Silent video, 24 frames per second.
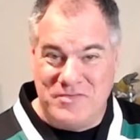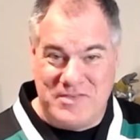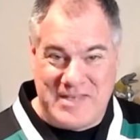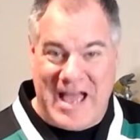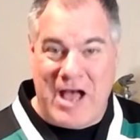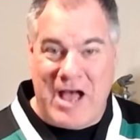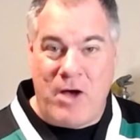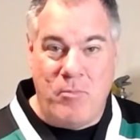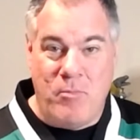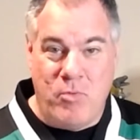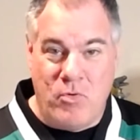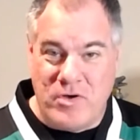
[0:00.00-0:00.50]

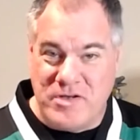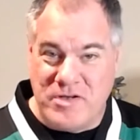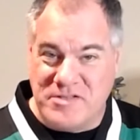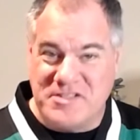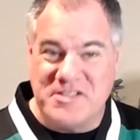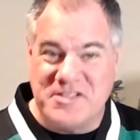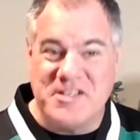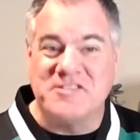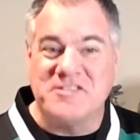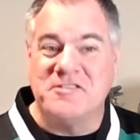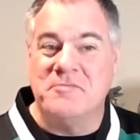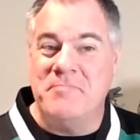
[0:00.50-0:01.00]
cowboys.
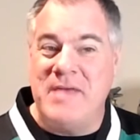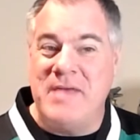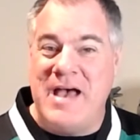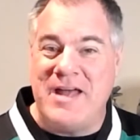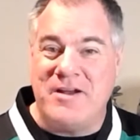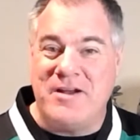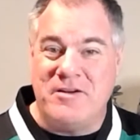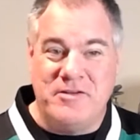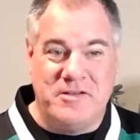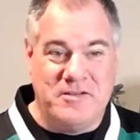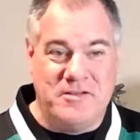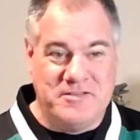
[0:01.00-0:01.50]
It doesn't
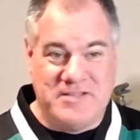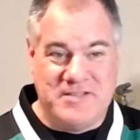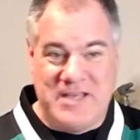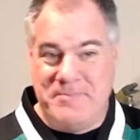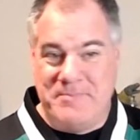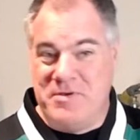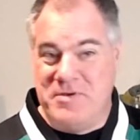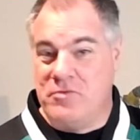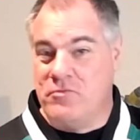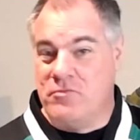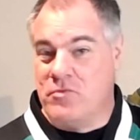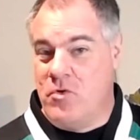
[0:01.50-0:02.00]
matter. You can
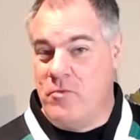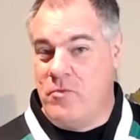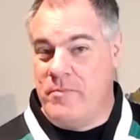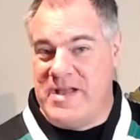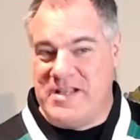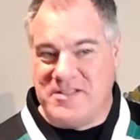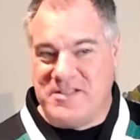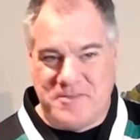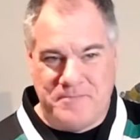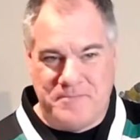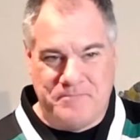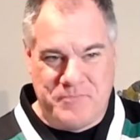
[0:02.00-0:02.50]
type in
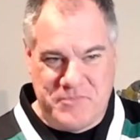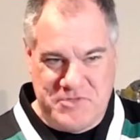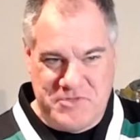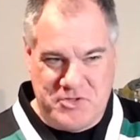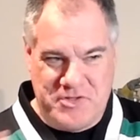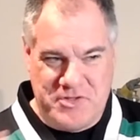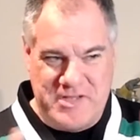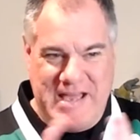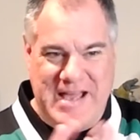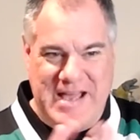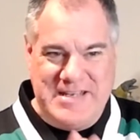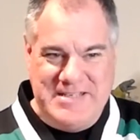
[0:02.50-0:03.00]
romance. So
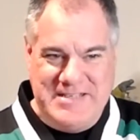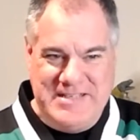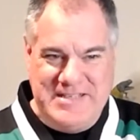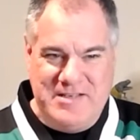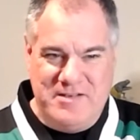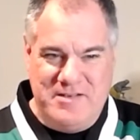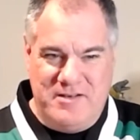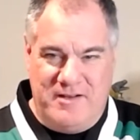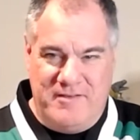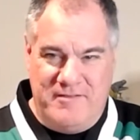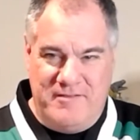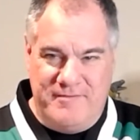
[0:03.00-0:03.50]
the
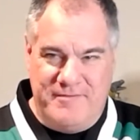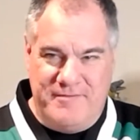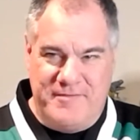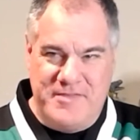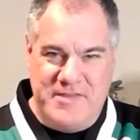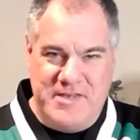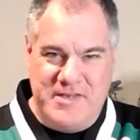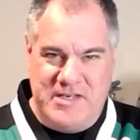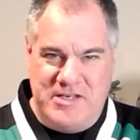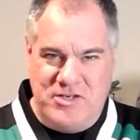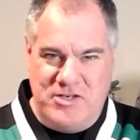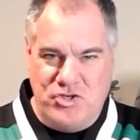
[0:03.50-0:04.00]
idea of
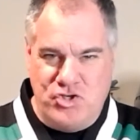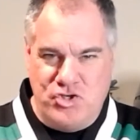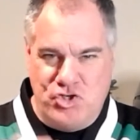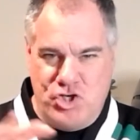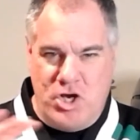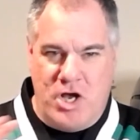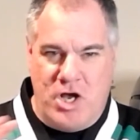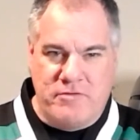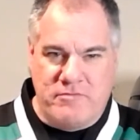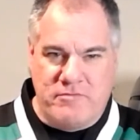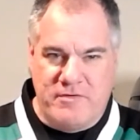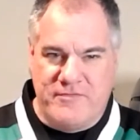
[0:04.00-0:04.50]
the
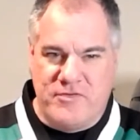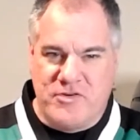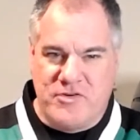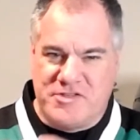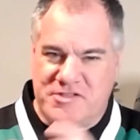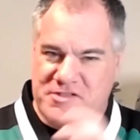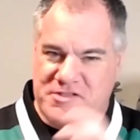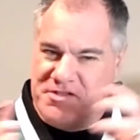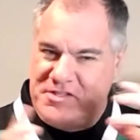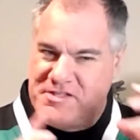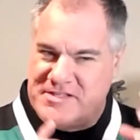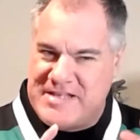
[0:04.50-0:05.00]
genre
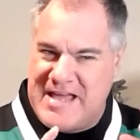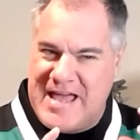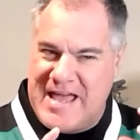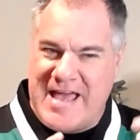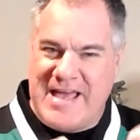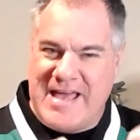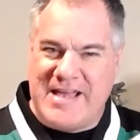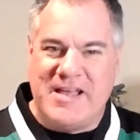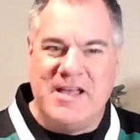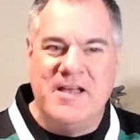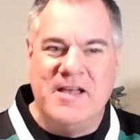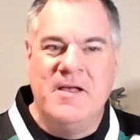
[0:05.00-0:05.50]
versus the
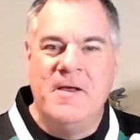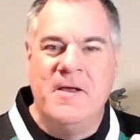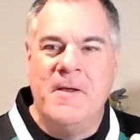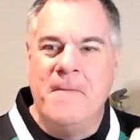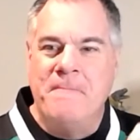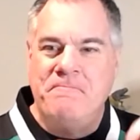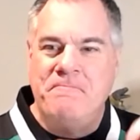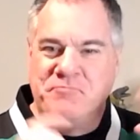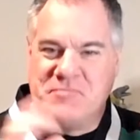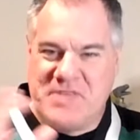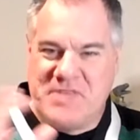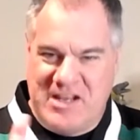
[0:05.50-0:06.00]
tag
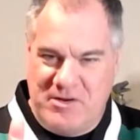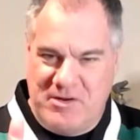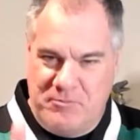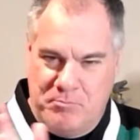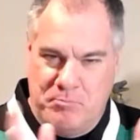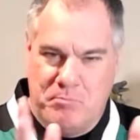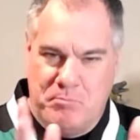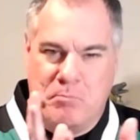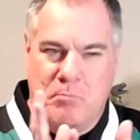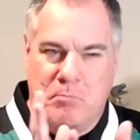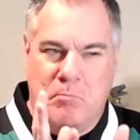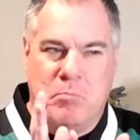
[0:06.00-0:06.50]
kind of
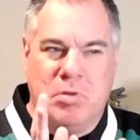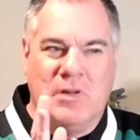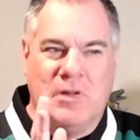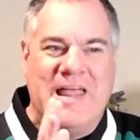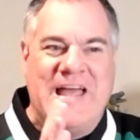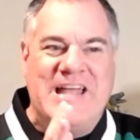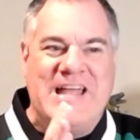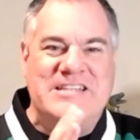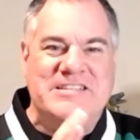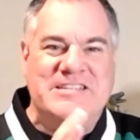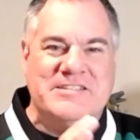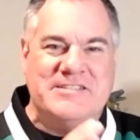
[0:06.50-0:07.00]

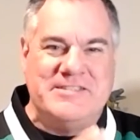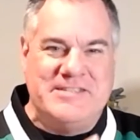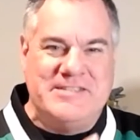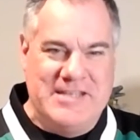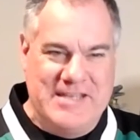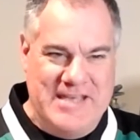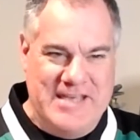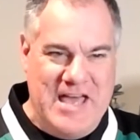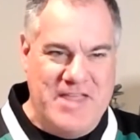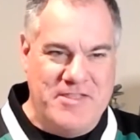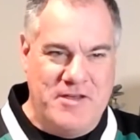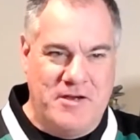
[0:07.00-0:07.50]
blends
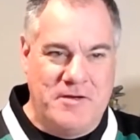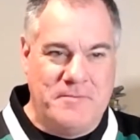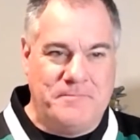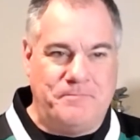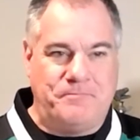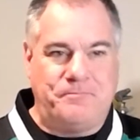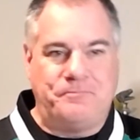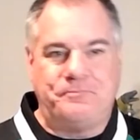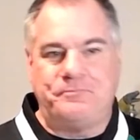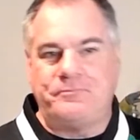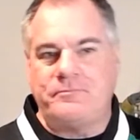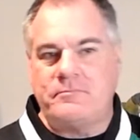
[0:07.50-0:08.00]
together.
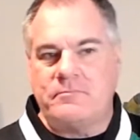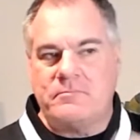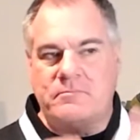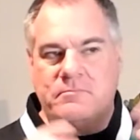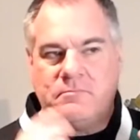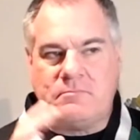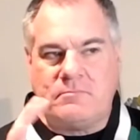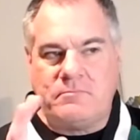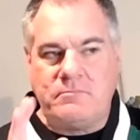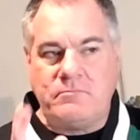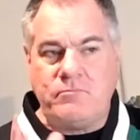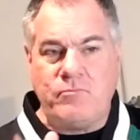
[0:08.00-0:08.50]

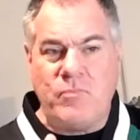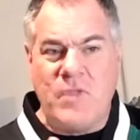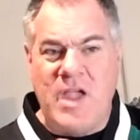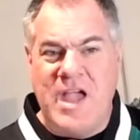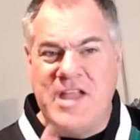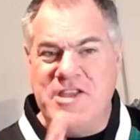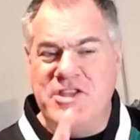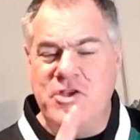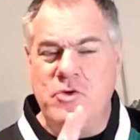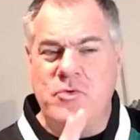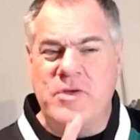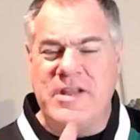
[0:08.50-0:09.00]

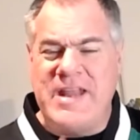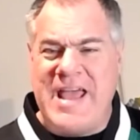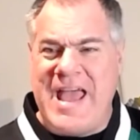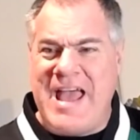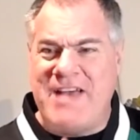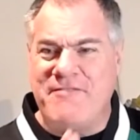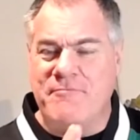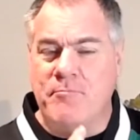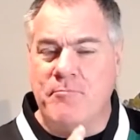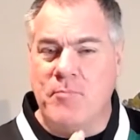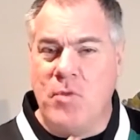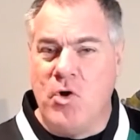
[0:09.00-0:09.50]
And you can
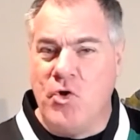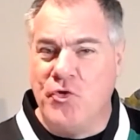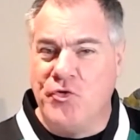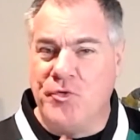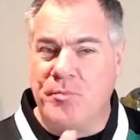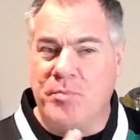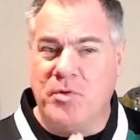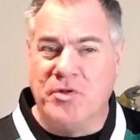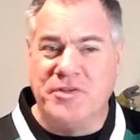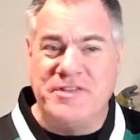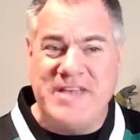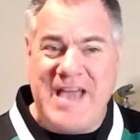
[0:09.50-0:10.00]
have
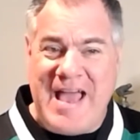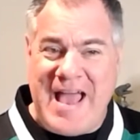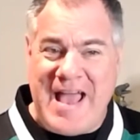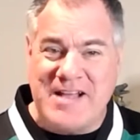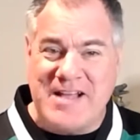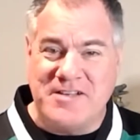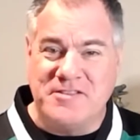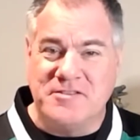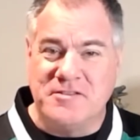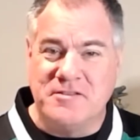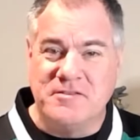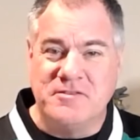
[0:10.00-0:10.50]
multiple
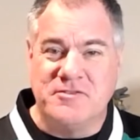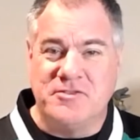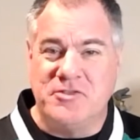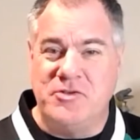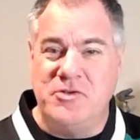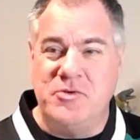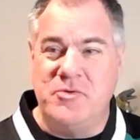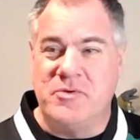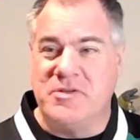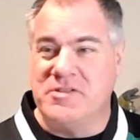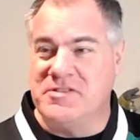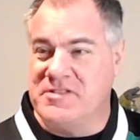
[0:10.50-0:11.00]
tags. So
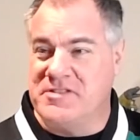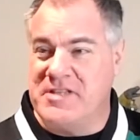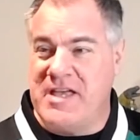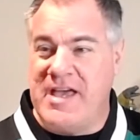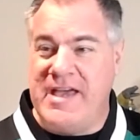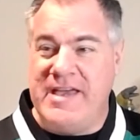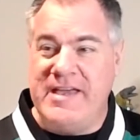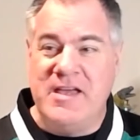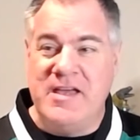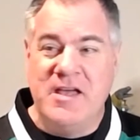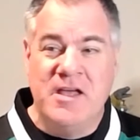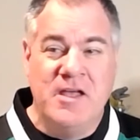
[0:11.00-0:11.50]
you can
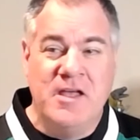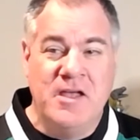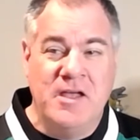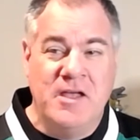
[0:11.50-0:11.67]
say,